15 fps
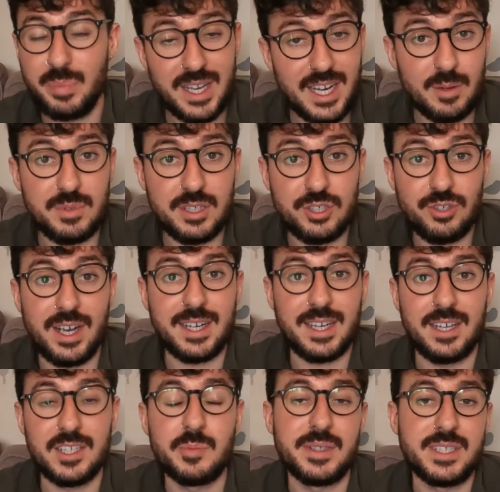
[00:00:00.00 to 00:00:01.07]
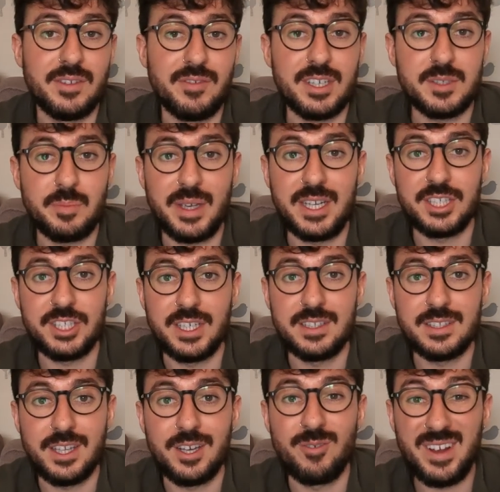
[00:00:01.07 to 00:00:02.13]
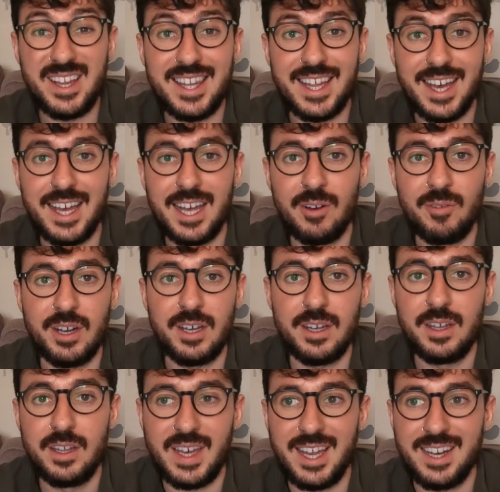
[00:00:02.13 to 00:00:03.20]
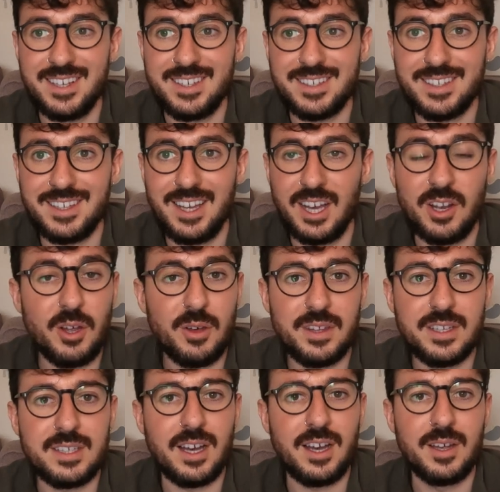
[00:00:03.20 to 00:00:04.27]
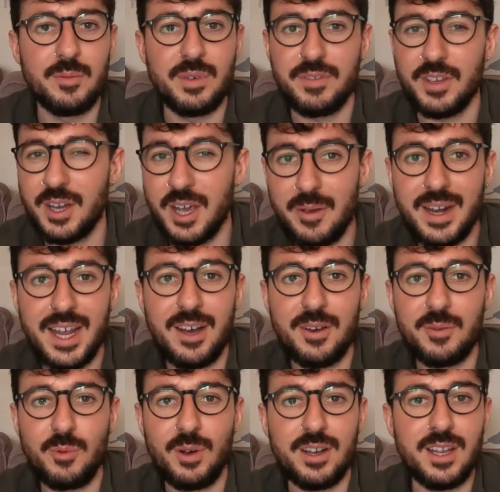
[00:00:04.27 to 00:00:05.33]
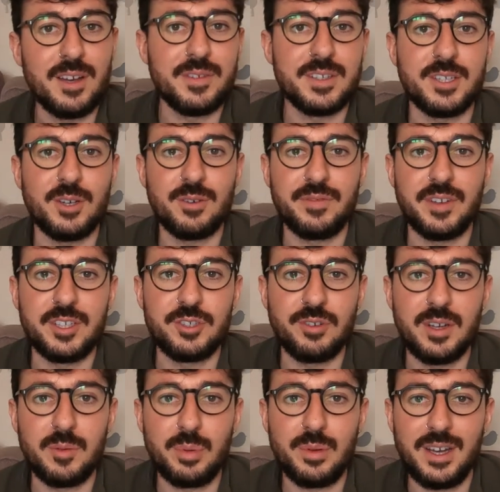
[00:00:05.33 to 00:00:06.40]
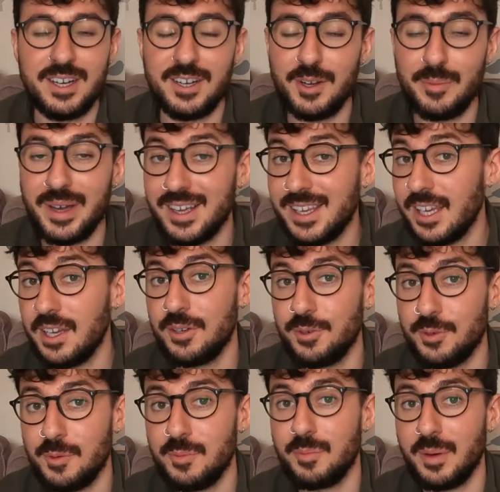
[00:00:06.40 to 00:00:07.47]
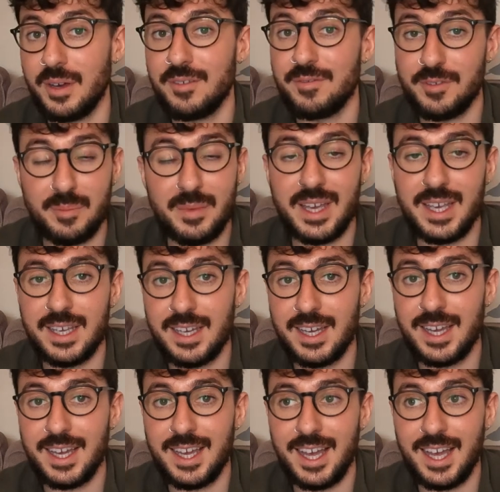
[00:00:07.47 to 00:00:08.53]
being able to track down specific species that are in that area. And a lot of the time, if you're going out on a wildlife photography trip, I don't know about you, but for me,